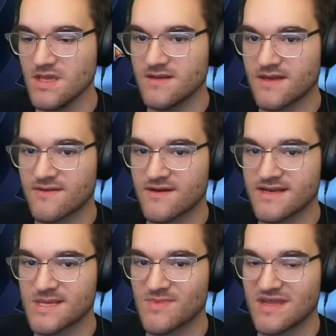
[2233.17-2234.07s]
They're
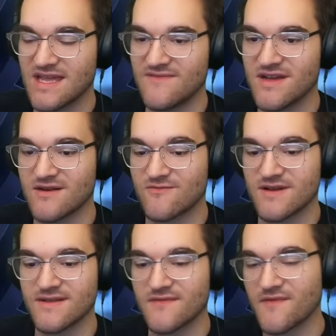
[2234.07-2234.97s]
anticipate. They've dug
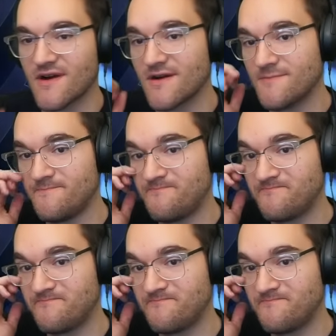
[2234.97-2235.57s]
really far.